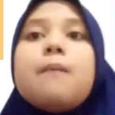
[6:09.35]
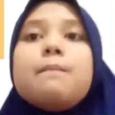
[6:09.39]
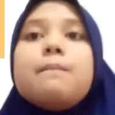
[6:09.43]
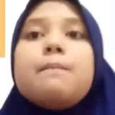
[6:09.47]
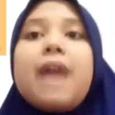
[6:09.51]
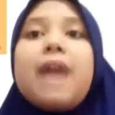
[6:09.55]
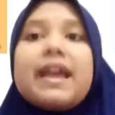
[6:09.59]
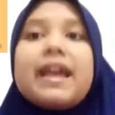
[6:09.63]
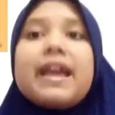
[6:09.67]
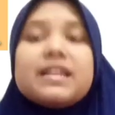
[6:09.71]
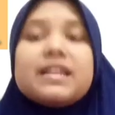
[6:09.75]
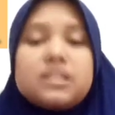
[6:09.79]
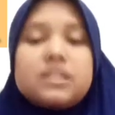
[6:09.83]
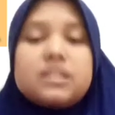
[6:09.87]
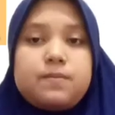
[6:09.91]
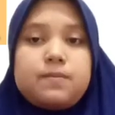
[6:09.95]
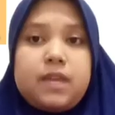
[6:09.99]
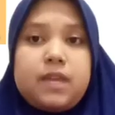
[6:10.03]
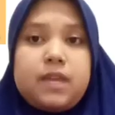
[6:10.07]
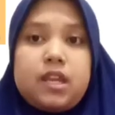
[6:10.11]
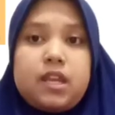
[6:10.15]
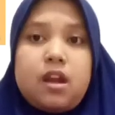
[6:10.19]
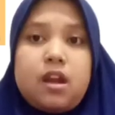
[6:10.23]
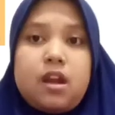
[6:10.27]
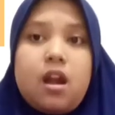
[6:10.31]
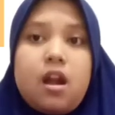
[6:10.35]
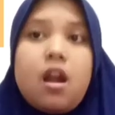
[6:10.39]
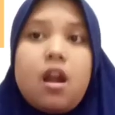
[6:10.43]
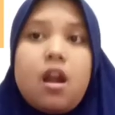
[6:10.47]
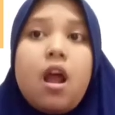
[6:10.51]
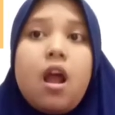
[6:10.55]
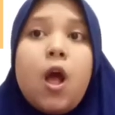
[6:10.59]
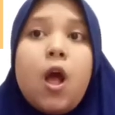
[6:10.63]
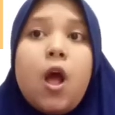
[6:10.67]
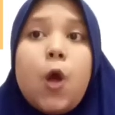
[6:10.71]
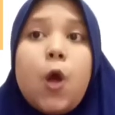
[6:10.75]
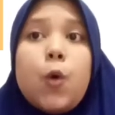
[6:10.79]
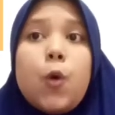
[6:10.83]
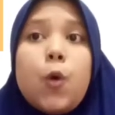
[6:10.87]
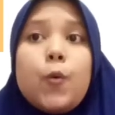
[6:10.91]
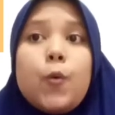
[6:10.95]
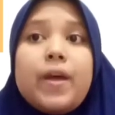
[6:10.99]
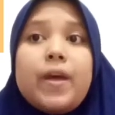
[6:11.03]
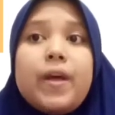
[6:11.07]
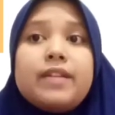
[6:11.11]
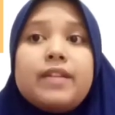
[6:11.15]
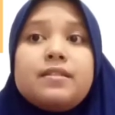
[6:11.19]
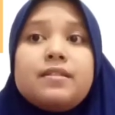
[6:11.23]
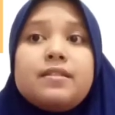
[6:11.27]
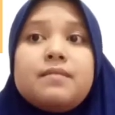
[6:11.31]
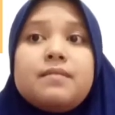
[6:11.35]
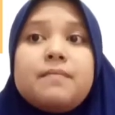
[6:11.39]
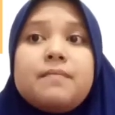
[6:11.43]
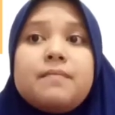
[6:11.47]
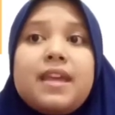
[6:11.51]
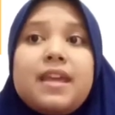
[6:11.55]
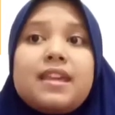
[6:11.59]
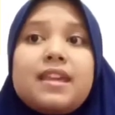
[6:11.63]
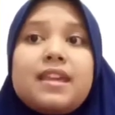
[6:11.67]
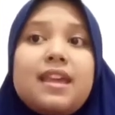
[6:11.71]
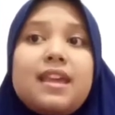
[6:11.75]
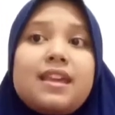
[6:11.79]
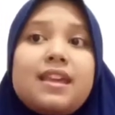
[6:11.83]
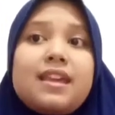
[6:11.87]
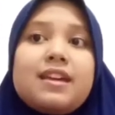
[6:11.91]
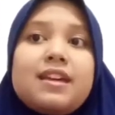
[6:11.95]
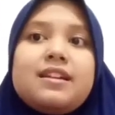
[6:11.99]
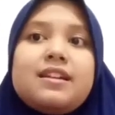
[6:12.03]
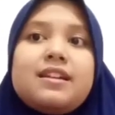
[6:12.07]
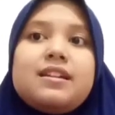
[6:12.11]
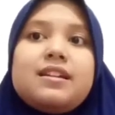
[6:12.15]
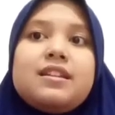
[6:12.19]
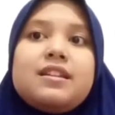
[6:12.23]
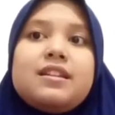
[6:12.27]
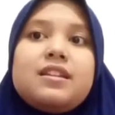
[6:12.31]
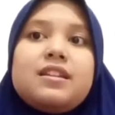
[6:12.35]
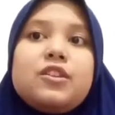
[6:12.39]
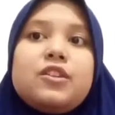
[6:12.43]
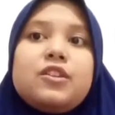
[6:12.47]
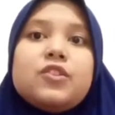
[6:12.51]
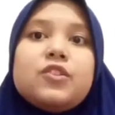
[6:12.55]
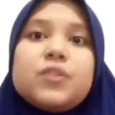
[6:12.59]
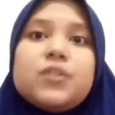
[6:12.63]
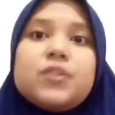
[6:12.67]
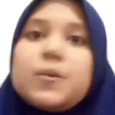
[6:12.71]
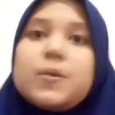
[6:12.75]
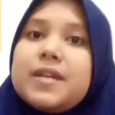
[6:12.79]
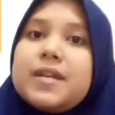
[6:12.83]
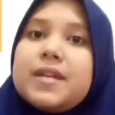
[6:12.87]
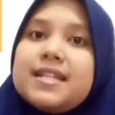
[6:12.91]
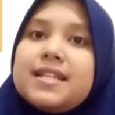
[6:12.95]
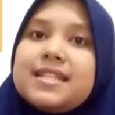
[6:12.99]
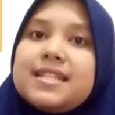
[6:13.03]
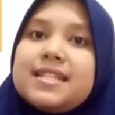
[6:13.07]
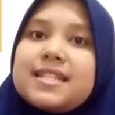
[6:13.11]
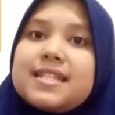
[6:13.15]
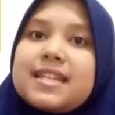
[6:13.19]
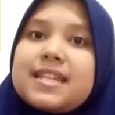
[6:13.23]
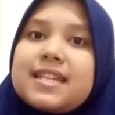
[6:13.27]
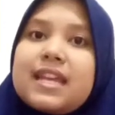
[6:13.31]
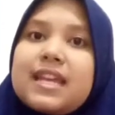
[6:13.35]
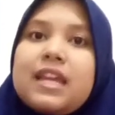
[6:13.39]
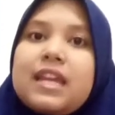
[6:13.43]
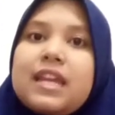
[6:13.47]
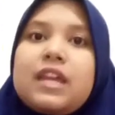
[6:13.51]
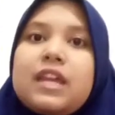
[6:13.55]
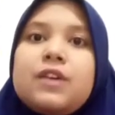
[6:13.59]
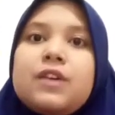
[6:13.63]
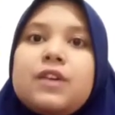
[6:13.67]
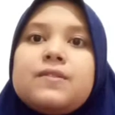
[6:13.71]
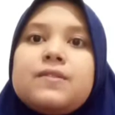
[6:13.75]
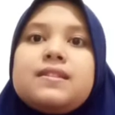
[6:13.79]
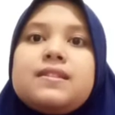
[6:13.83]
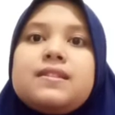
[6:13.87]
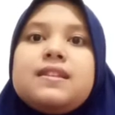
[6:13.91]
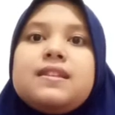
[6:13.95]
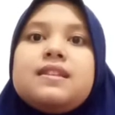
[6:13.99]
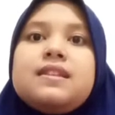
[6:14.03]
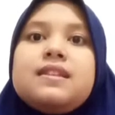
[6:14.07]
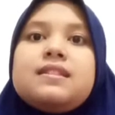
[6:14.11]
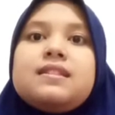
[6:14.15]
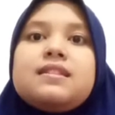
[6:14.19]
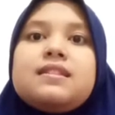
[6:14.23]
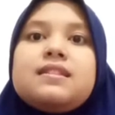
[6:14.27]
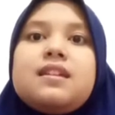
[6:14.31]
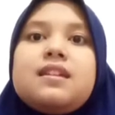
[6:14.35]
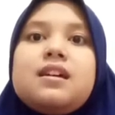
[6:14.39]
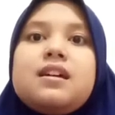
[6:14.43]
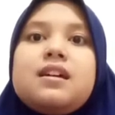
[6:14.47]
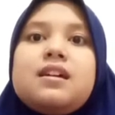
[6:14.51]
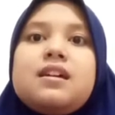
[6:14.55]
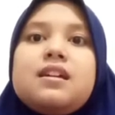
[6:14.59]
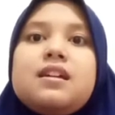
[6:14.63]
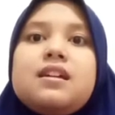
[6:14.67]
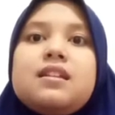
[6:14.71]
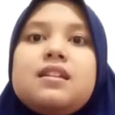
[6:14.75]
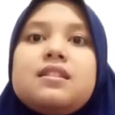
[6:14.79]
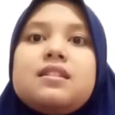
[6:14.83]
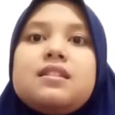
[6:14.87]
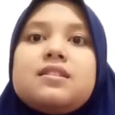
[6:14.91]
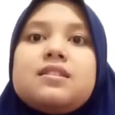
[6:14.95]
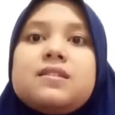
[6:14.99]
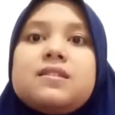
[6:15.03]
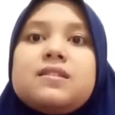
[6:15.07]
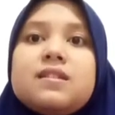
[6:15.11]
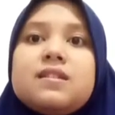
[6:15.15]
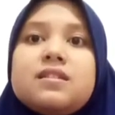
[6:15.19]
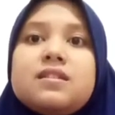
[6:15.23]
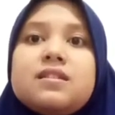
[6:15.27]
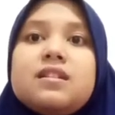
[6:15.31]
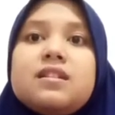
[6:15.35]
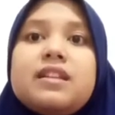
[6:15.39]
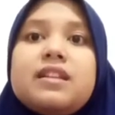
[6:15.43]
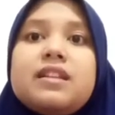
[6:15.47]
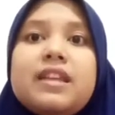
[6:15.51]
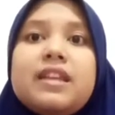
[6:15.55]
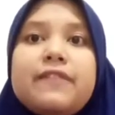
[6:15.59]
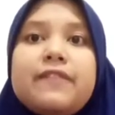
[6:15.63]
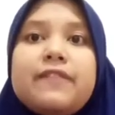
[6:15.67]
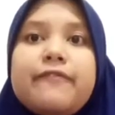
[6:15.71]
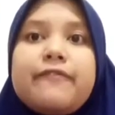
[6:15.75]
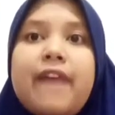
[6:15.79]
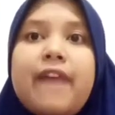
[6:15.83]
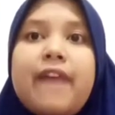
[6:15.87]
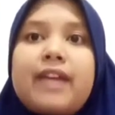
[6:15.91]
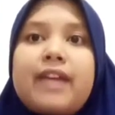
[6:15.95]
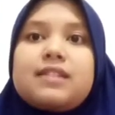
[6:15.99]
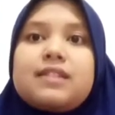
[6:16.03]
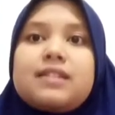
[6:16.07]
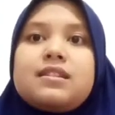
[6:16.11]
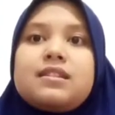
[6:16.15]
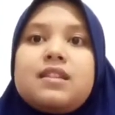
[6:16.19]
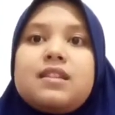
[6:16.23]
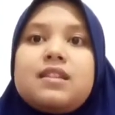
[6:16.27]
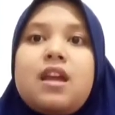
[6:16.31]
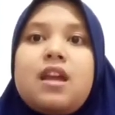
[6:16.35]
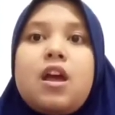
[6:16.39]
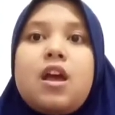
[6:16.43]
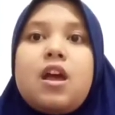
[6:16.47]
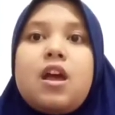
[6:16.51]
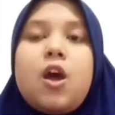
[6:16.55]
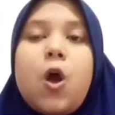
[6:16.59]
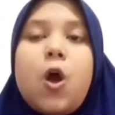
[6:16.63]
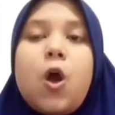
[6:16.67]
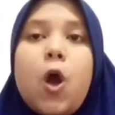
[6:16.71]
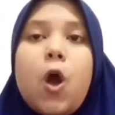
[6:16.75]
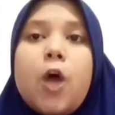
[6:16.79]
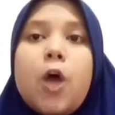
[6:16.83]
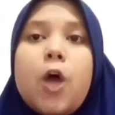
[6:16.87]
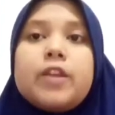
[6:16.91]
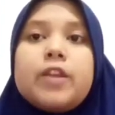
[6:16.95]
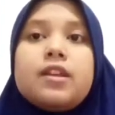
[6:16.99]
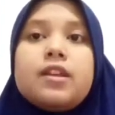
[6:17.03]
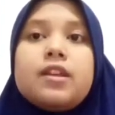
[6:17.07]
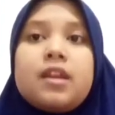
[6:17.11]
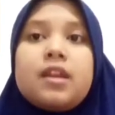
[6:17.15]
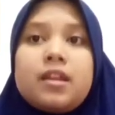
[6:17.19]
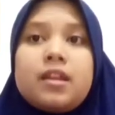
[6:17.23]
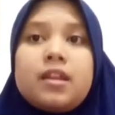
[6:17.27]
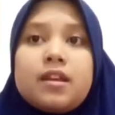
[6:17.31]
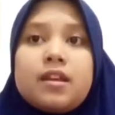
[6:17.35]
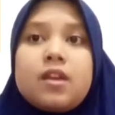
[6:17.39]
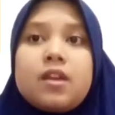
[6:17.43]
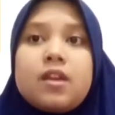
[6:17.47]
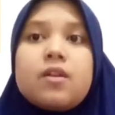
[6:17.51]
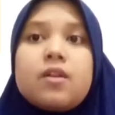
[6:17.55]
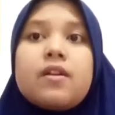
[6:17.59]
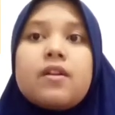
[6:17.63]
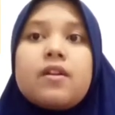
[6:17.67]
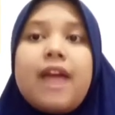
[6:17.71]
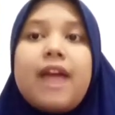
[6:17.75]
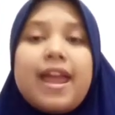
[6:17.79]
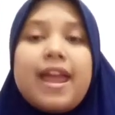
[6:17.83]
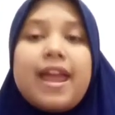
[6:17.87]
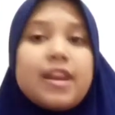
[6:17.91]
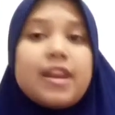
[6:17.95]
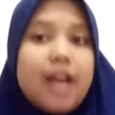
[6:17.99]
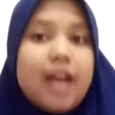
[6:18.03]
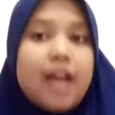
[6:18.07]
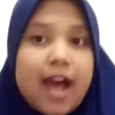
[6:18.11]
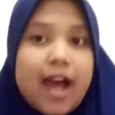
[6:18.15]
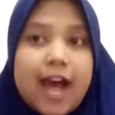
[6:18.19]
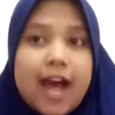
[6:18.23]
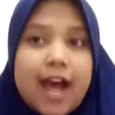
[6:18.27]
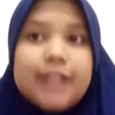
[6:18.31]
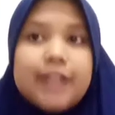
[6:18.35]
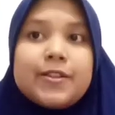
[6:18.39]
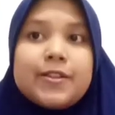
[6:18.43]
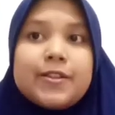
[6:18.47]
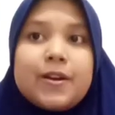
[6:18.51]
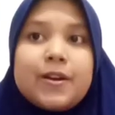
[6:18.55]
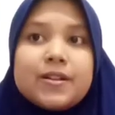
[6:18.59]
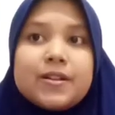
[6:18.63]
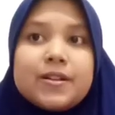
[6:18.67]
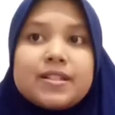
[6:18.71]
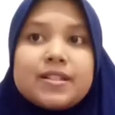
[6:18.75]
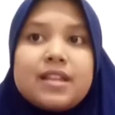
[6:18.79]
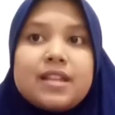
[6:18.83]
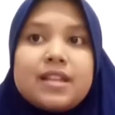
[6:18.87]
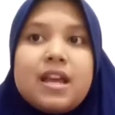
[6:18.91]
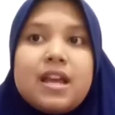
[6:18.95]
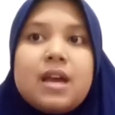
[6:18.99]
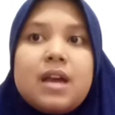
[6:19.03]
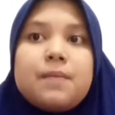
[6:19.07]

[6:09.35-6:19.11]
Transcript: by a speaker when making an utterance causes a certain effect on the hearer and others.